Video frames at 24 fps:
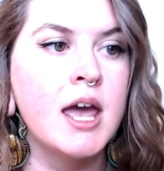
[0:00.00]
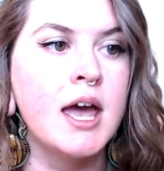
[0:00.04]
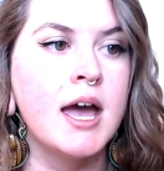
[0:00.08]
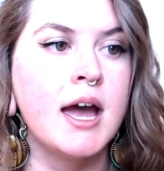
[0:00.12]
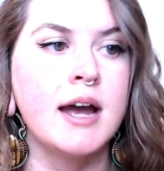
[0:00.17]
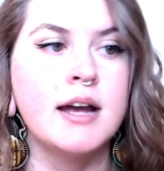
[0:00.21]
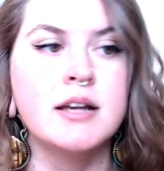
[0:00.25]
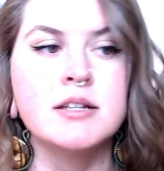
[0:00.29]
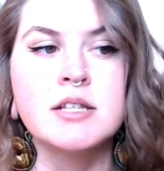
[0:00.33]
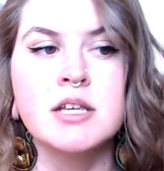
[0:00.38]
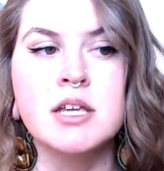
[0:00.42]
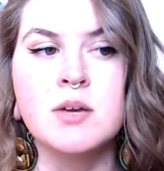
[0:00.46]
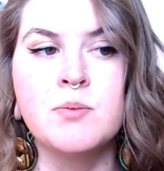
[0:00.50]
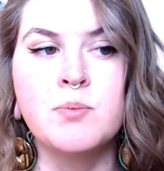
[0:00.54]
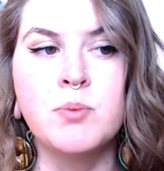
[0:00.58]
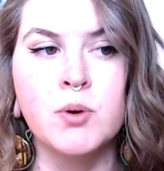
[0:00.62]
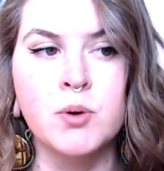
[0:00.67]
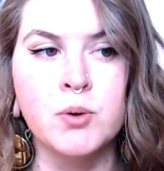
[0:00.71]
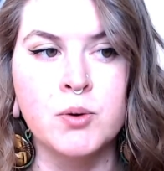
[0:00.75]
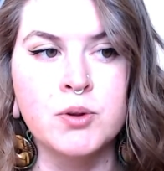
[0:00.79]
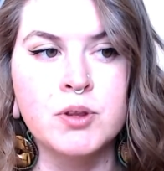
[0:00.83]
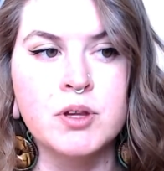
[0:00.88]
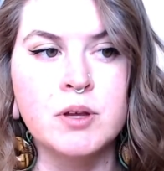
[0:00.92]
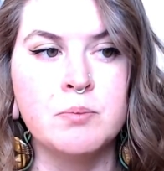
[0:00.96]
as he
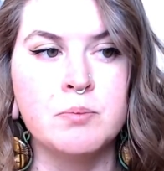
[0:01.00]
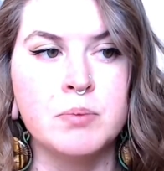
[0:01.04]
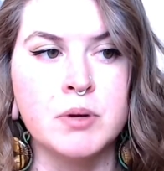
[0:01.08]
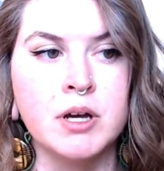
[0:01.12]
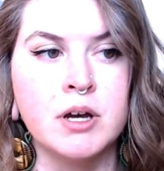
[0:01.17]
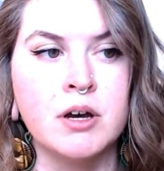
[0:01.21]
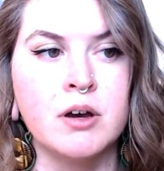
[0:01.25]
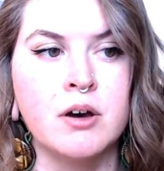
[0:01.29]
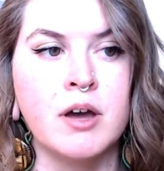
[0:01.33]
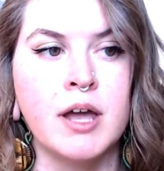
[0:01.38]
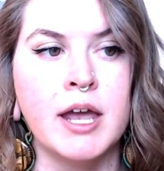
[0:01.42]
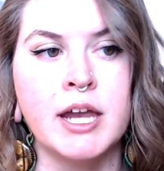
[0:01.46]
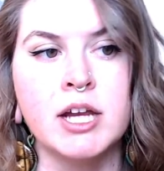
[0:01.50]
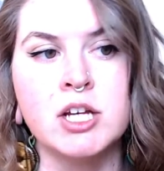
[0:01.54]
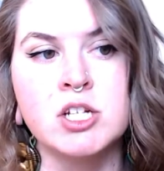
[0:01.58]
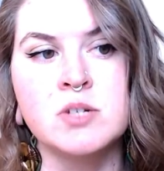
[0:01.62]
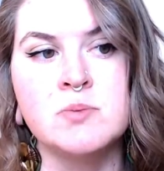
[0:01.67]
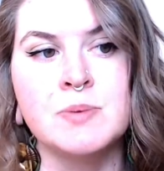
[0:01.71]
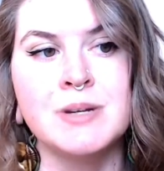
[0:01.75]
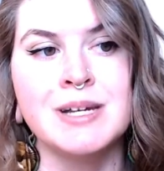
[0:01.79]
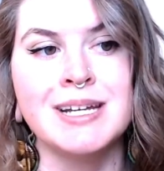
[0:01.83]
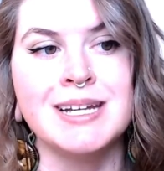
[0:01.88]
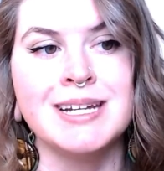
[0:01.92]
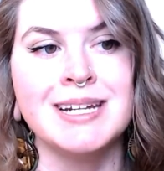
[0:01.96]
pulled the bill
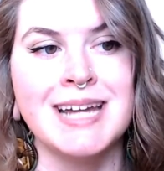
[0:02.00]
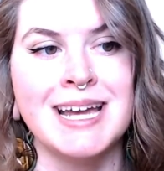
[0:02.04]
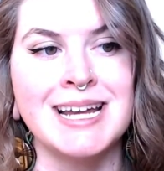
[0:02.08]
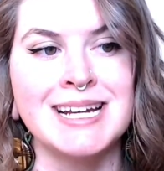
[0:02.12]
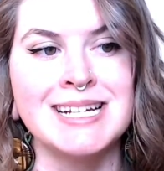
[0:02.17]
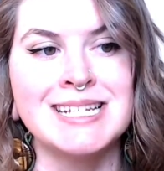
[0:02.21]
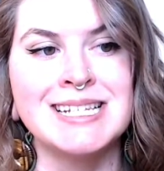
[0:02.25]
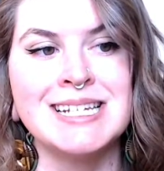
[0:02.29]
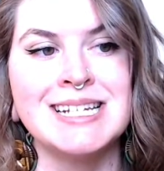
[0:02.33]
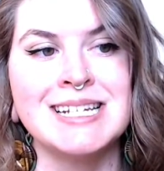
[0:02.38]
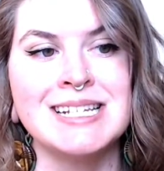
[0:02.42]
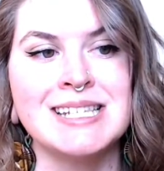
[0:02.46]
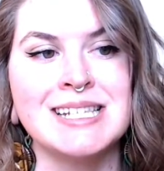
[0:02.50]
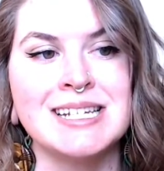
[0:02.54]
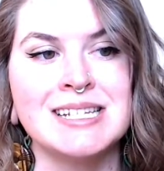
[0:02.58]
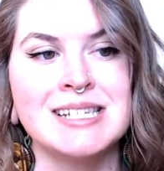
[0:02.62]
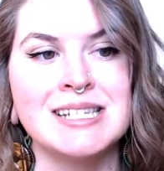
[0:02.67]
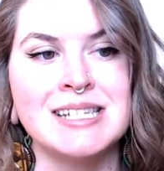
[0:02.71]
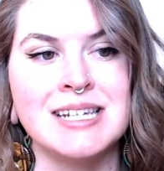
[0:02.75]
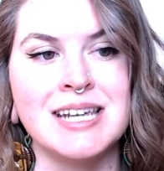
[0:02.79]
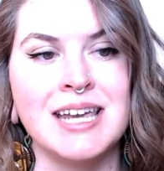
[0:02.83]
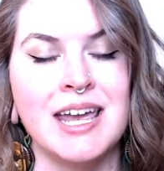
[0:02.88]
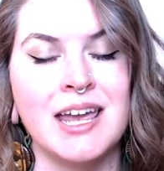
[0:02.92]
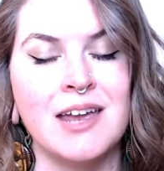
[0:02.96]
HB
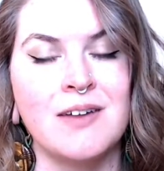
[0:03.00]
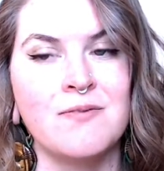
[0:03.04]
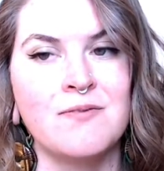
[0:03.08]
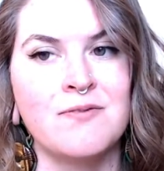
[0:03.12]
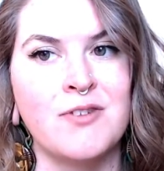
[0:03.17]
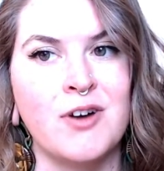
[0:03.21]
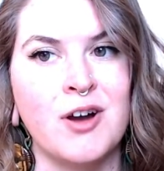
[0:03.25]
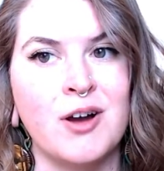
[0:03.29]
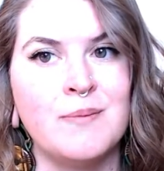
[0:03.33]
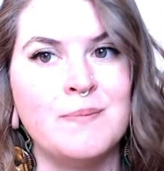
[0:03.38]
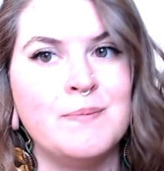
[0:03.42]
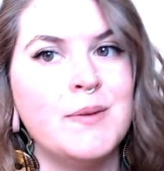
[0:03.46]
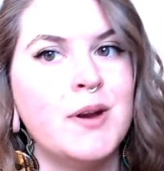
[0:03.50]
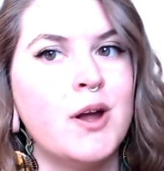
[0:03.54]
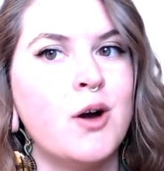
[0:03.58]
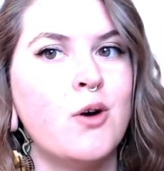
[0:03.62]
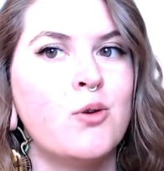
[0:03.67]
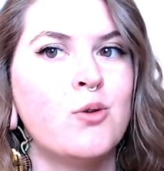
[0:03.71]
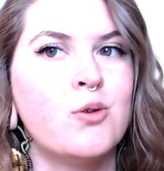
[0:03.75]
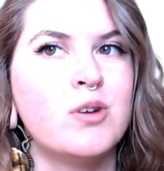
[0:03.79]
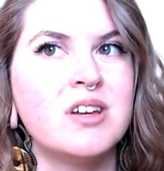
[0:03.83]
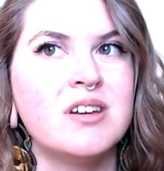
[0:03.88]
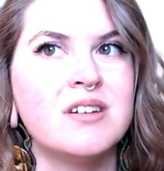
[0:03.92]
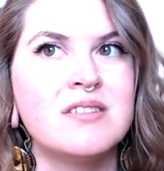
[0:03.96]
1968 from
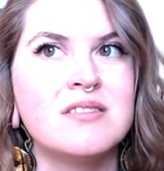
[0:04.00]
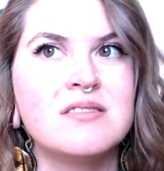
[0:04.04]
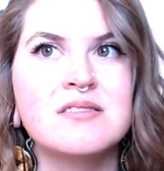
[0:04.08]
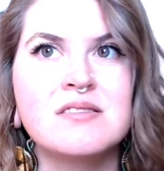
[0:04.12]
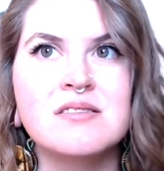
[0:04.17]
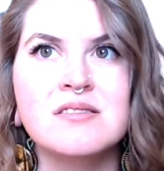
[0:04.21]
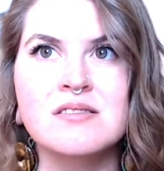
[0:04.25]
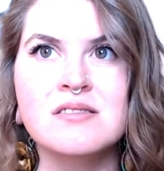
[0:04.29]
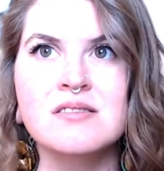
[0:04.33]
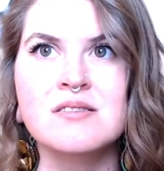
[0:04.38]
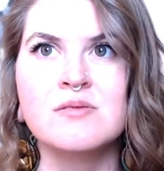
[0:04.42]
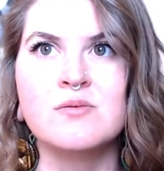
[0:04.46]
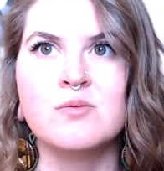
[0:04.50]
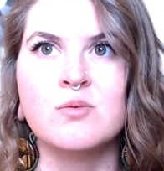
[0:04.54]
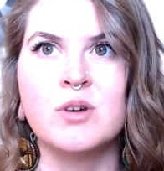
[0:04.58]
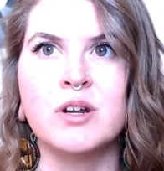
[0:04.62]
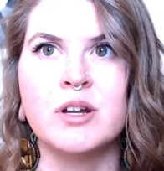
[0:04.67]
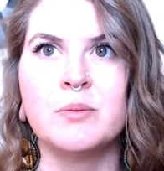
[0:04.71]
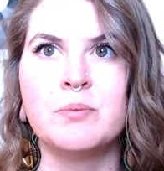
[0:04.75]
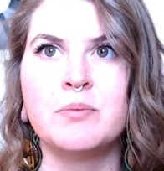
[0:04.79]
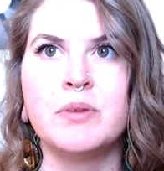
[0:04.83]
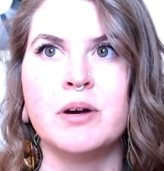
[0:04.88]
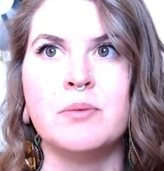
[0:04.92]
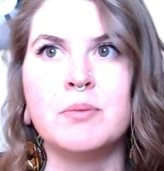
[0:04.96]
notice. What
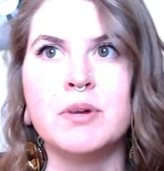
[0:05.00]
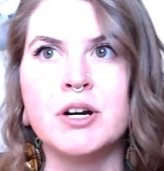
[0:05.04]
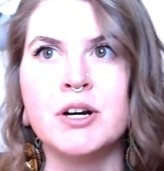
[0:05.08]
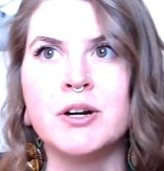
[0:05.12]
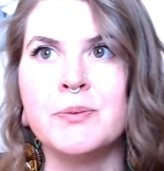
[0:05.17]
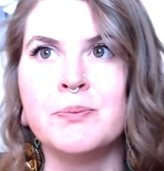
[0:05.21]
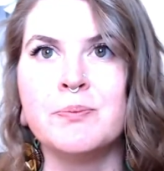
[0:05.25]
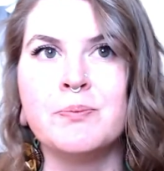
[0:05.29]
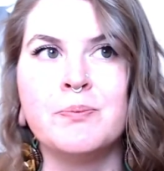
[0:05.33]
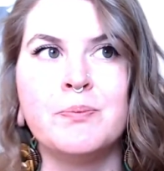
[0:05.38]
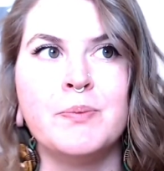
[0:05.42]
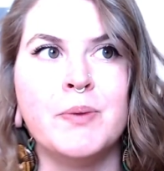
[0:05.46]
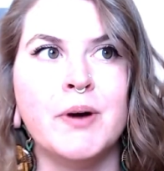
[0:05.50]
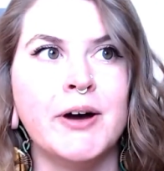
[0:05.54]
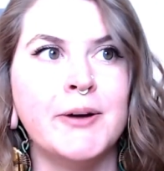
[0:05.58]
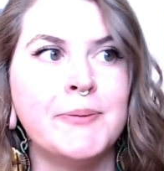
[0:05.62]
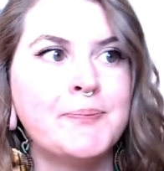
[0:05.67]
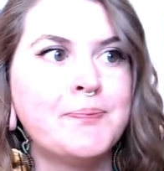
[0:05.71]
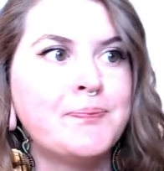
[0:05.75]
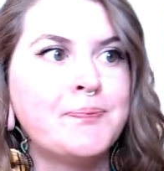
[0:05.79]
a bummer, but